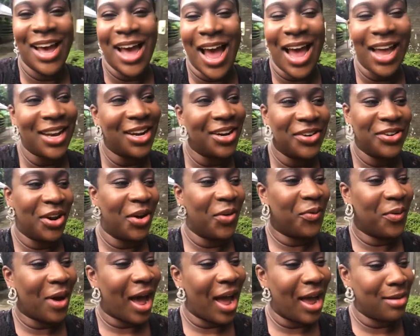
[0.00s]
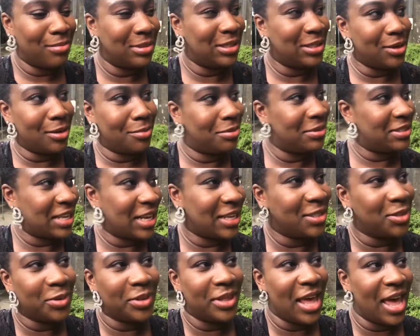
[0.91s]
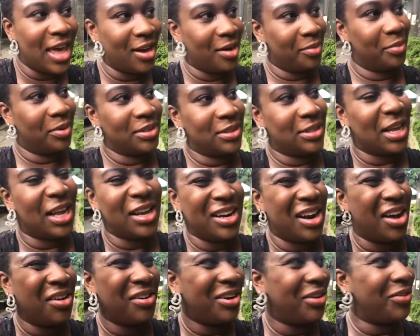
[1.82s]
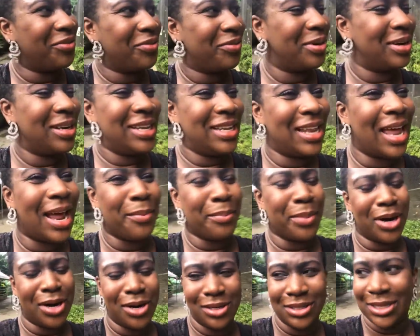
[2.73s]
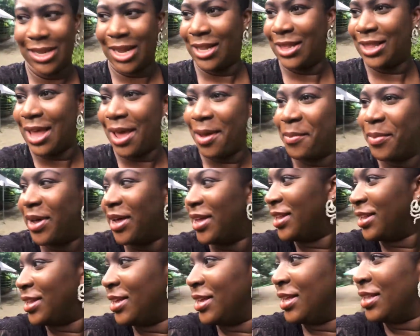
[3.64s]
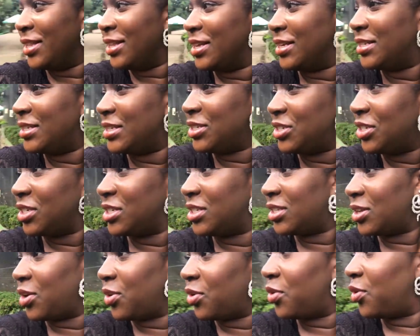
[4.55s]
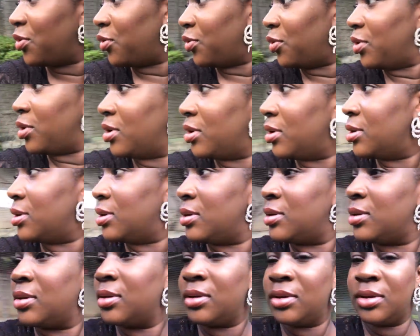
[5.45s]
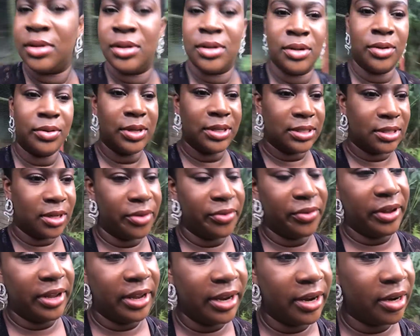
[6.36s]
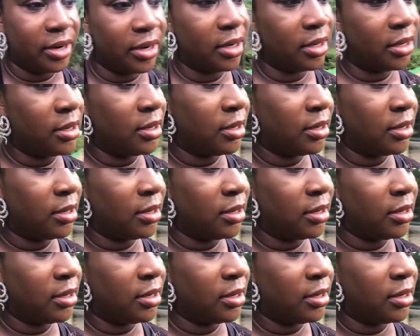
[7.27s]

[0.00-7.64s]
I don't know why I'm so obsessed with animals. I don't even really like birds like that, but this is just so cool. What's over here?